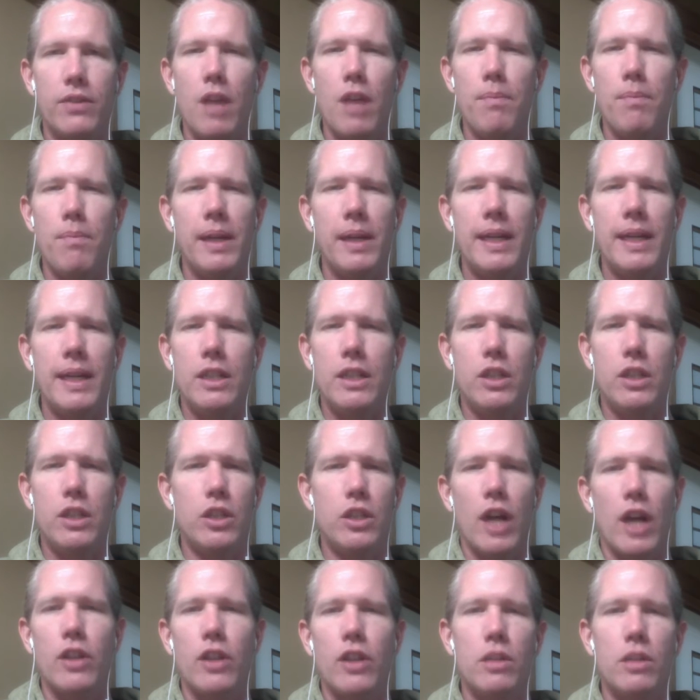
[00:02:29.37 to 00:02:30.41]
Don't be
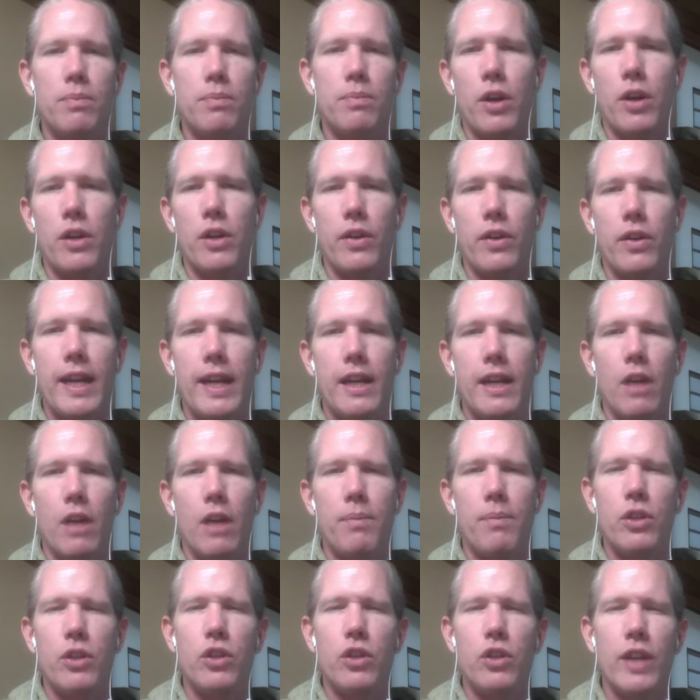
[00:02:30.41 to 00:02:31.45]
judged by your ego,
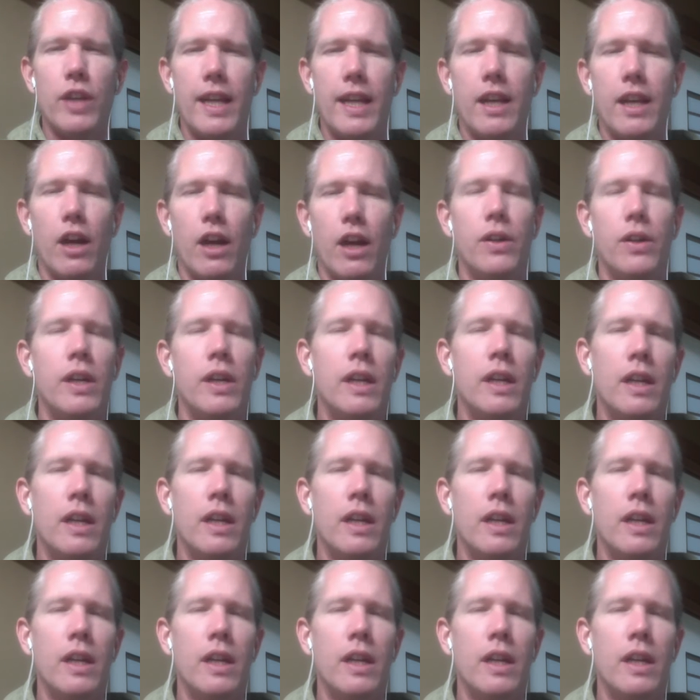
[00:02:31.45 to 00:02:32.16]
because your ego